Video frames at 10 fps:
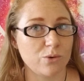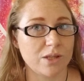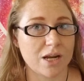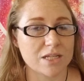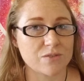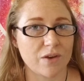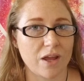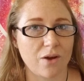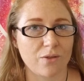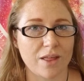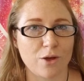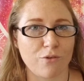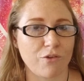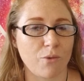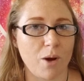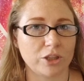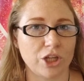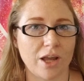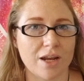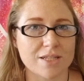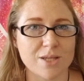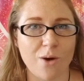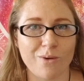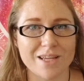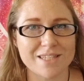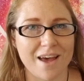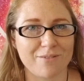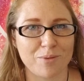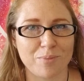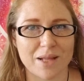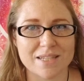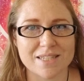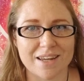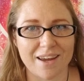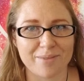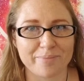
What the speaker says: in the next video. Thank you for watching, and as always, have a blessed day.